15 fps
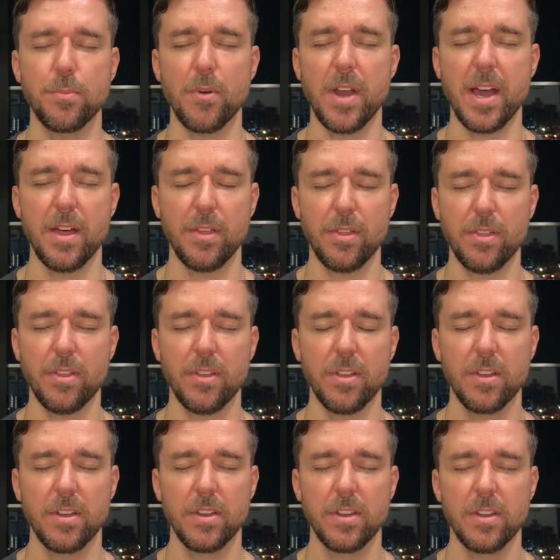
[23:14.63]
breath
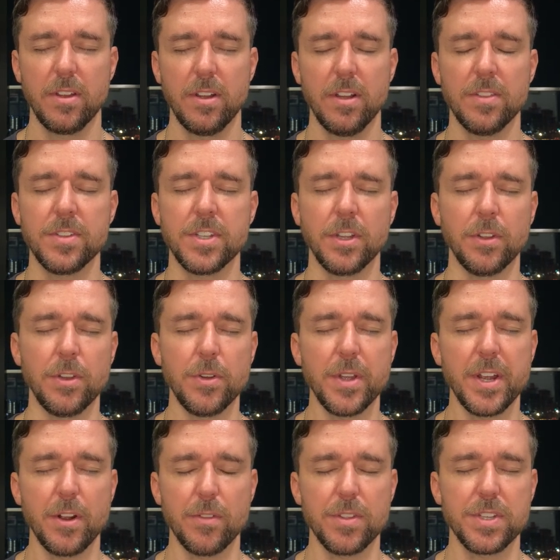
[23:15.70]
until you
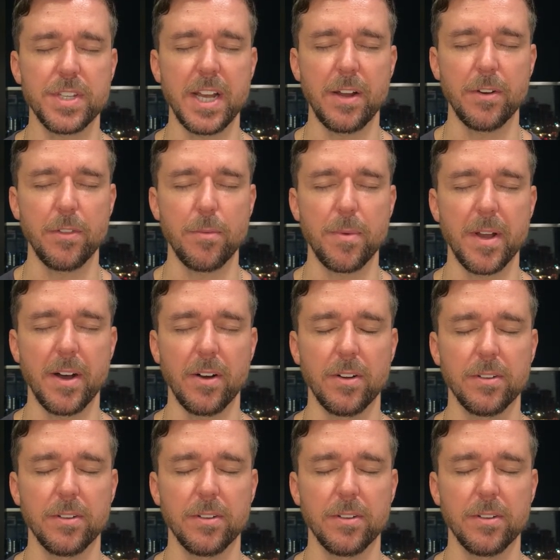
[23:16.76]
hear the sound of the bell.